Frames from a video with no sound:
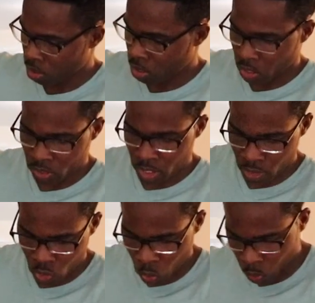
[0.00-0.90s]
because
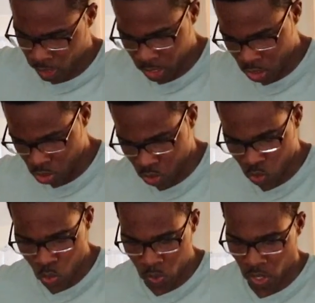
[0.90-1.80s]
there's no additional
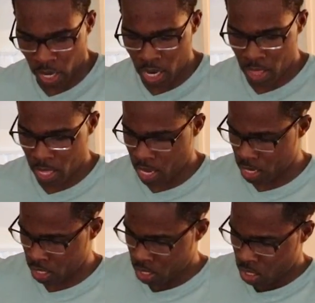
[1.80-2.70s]
screws or anything,
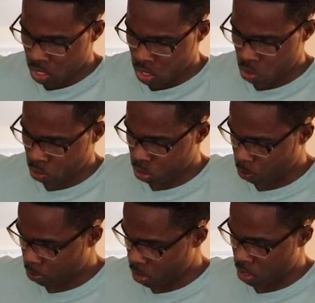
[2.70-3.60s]
you know, to
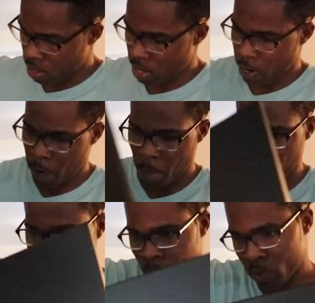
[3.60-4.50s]
put it on there.
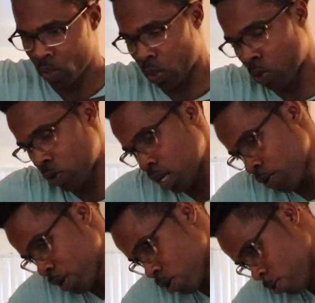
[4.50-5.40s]
So here
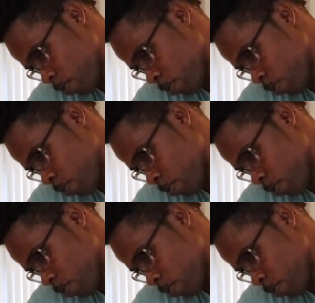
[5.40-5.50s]
we go.